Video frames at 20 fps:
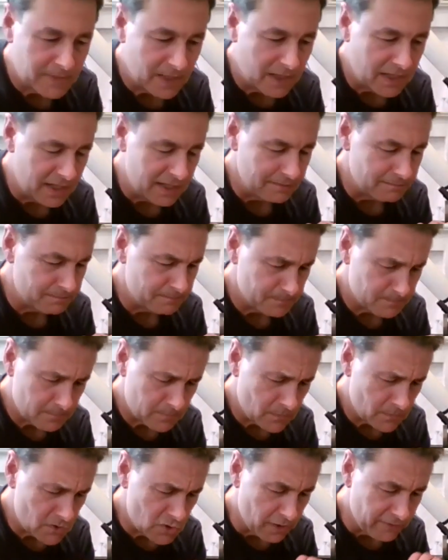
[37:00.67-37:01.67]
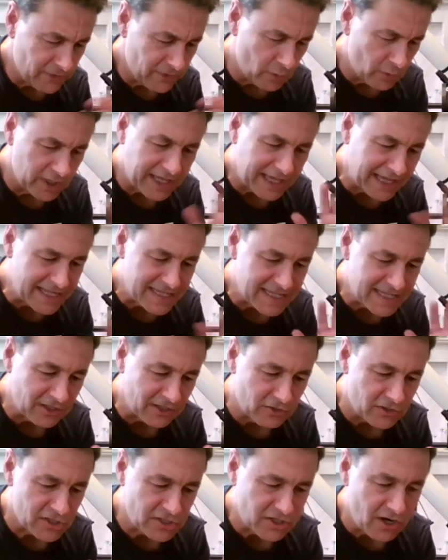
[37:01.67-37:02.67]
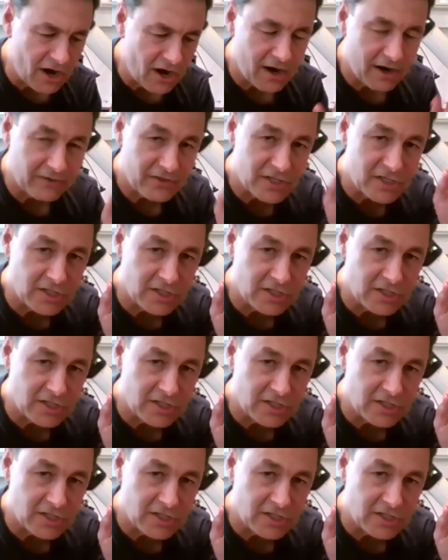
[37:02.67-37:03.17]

Um, so if you were looking at a single star, the